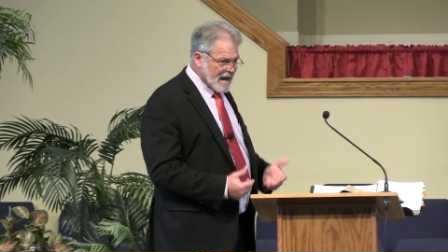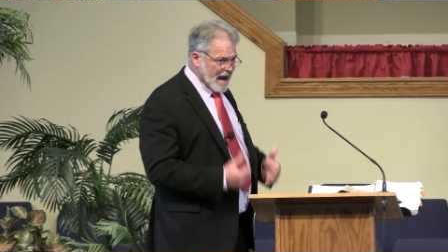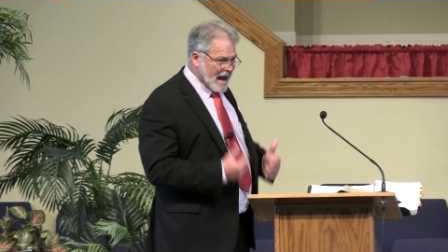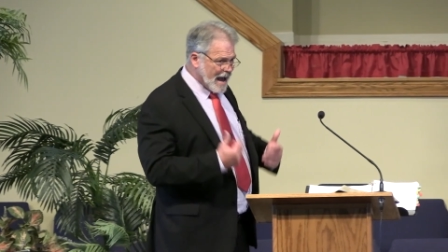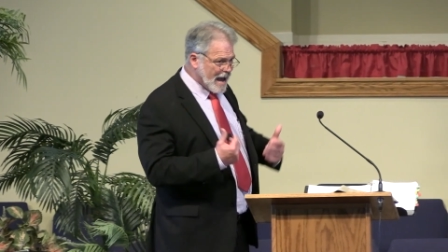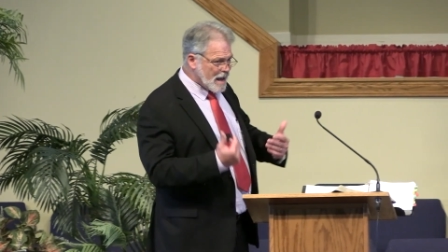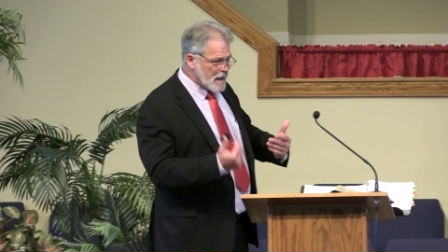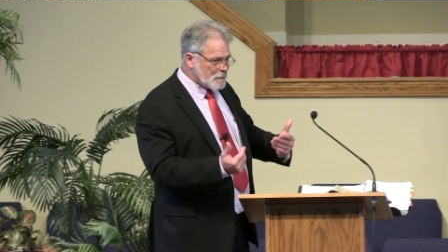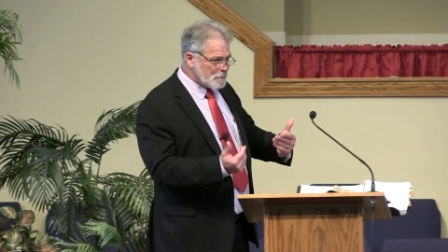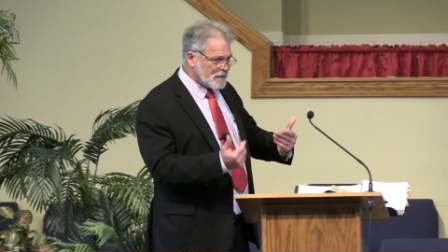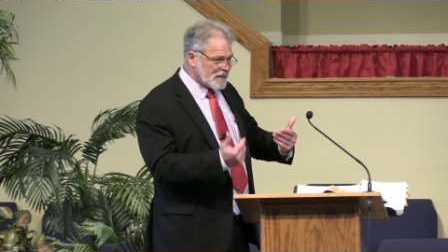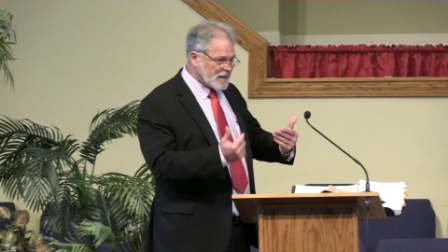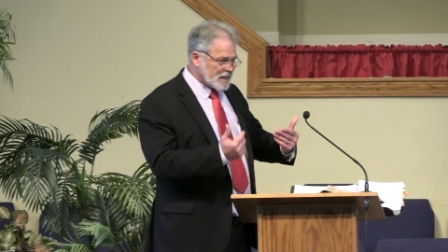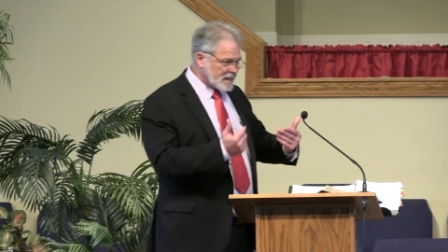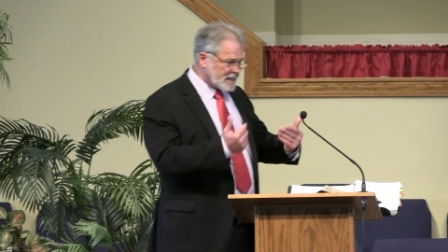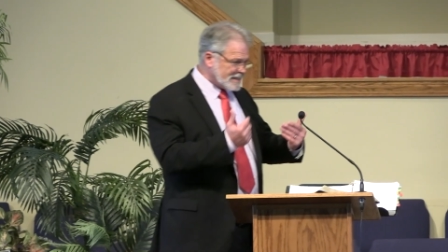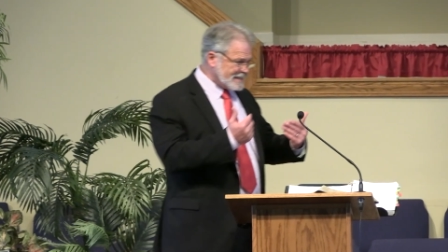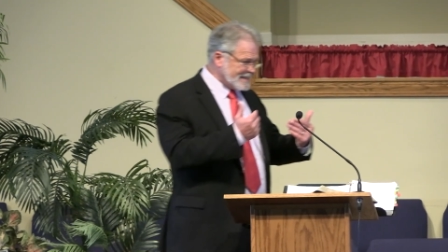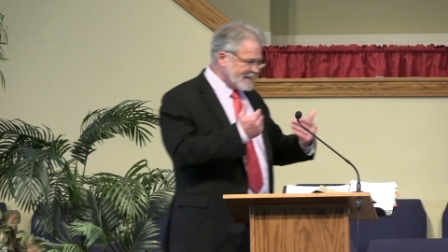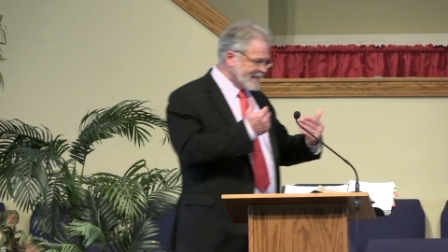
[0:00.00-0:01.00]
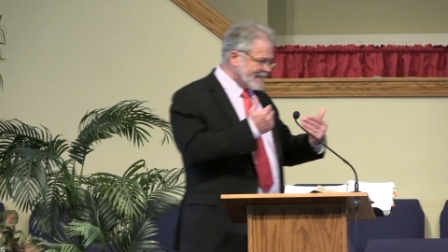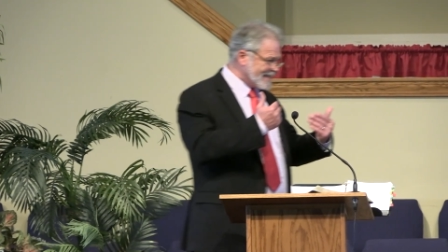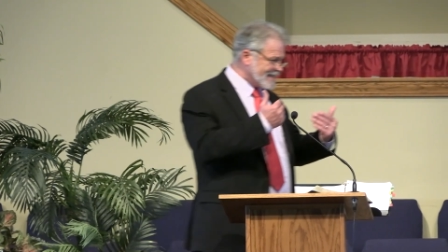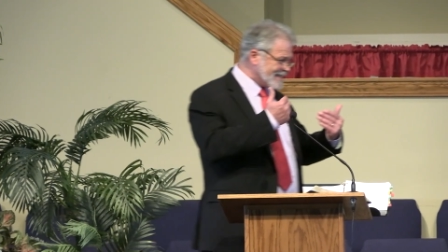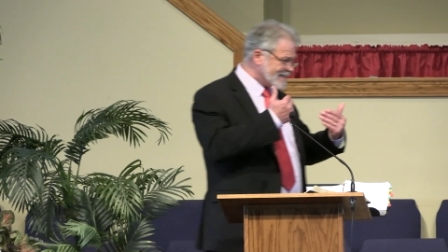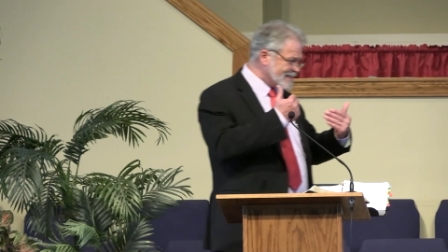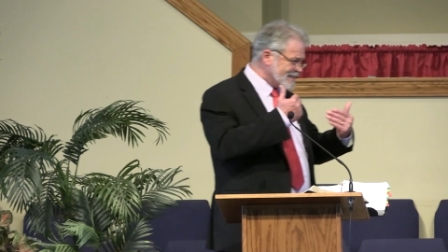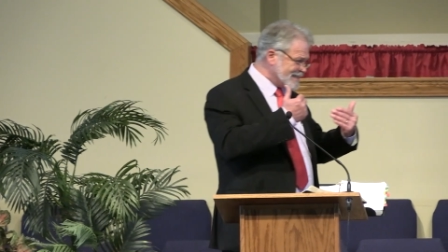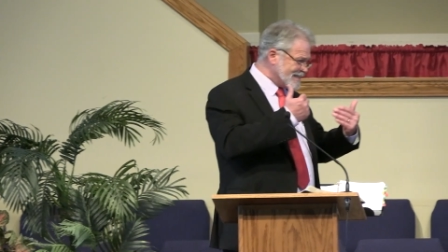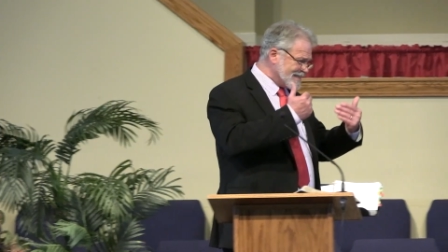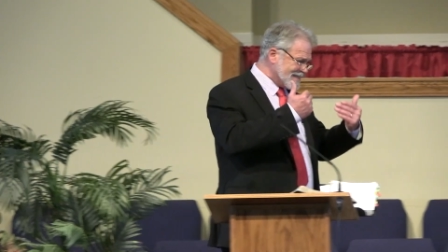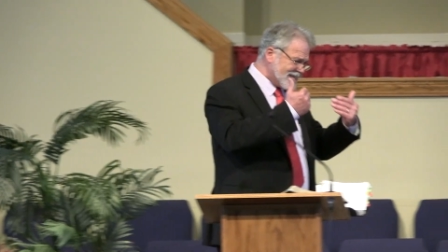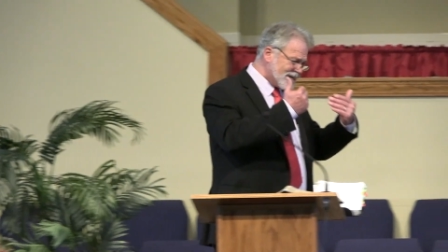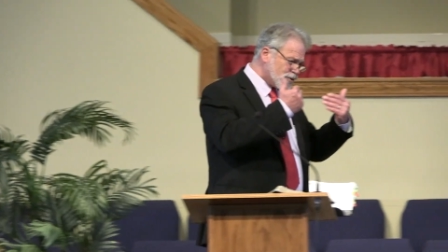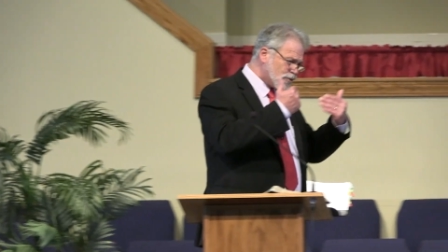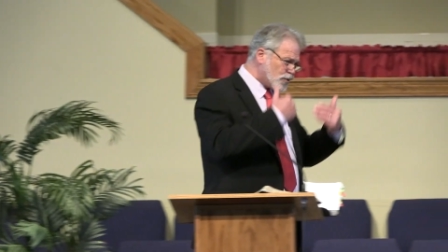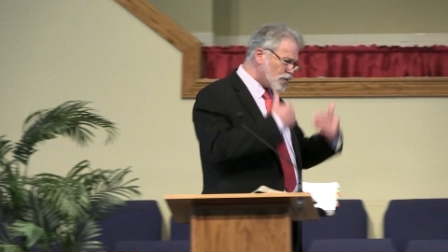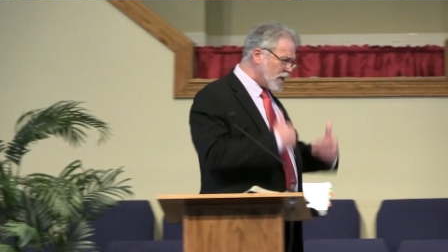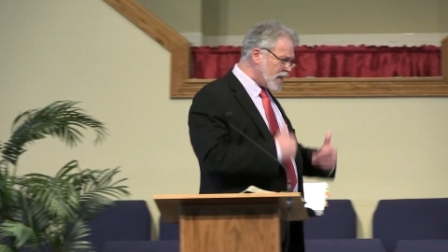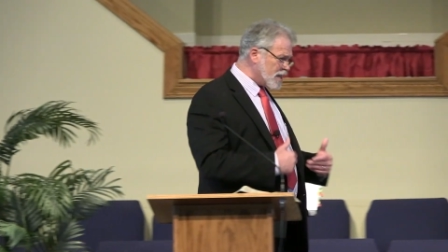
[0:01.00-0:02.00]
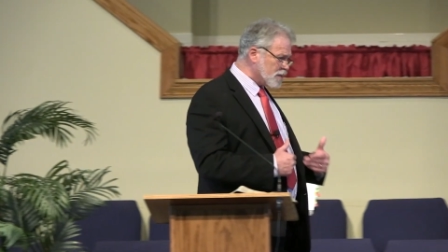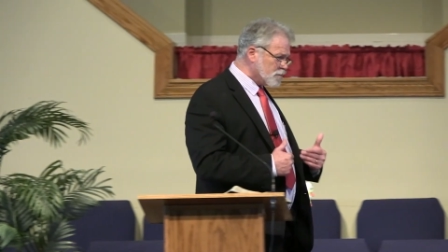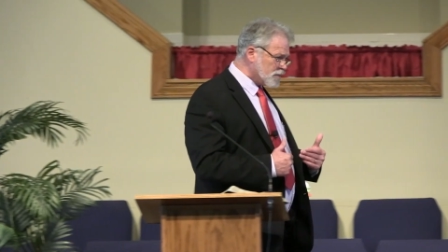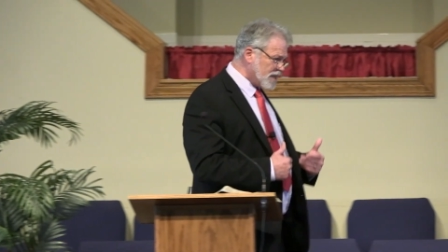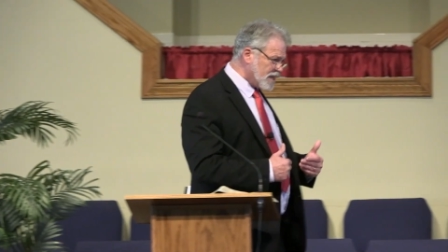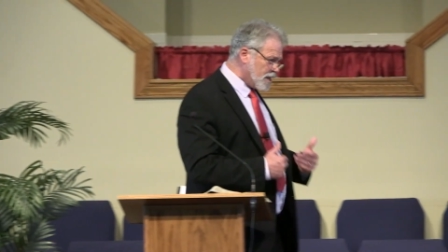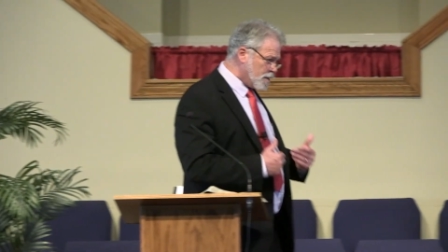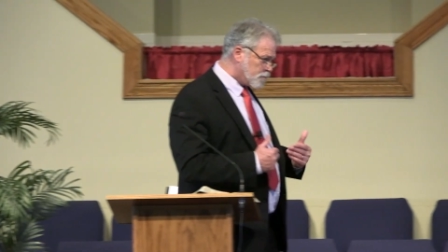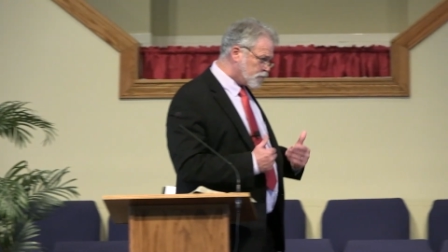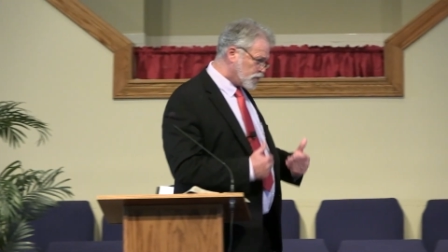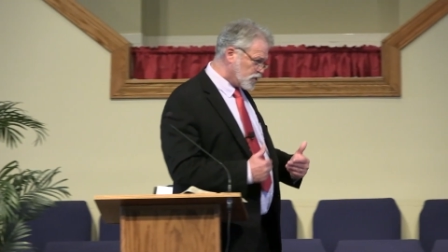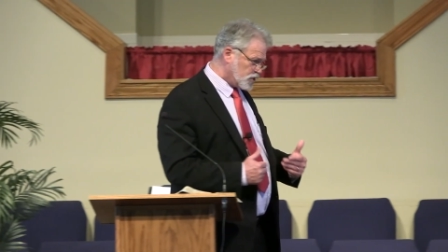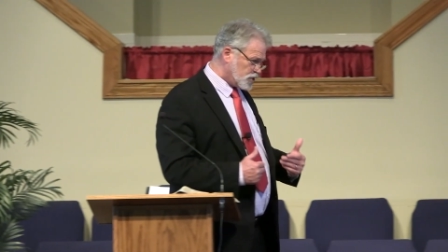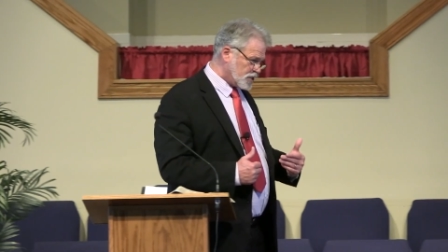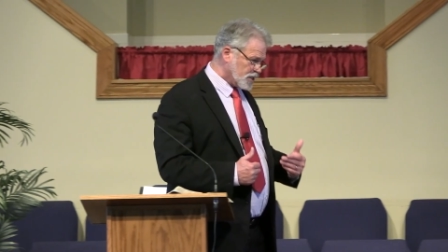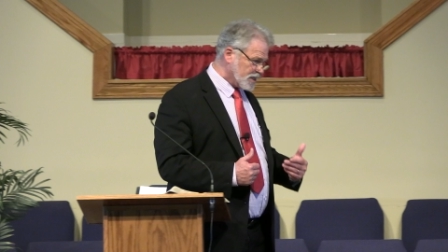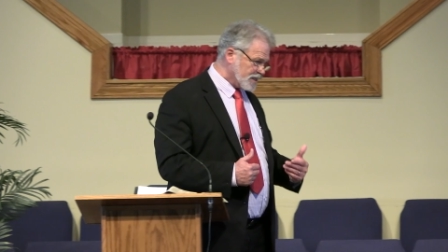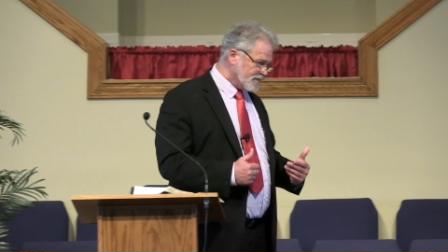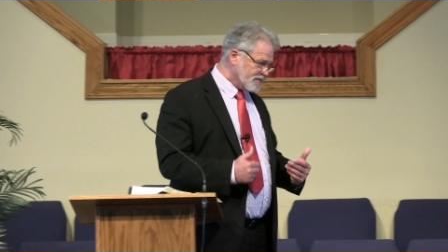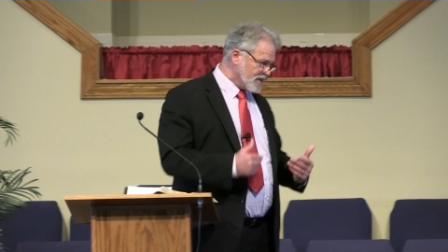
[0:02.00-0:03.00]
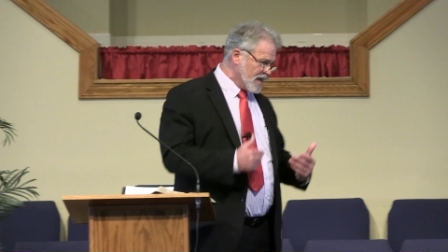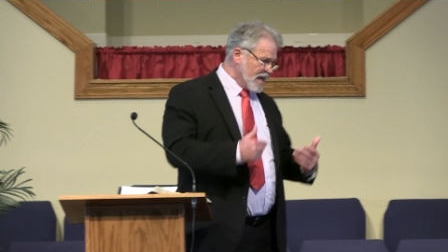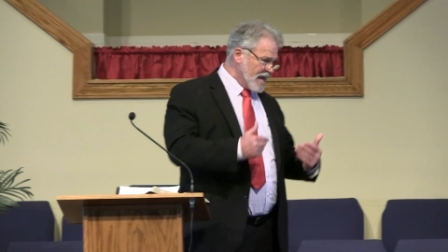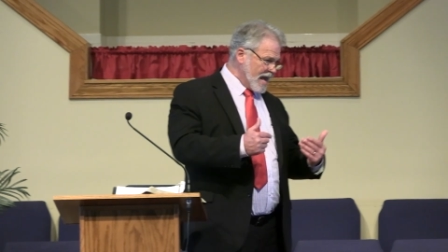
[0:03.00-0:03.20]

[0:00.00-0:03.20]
I am a, in, incredibly appreciative.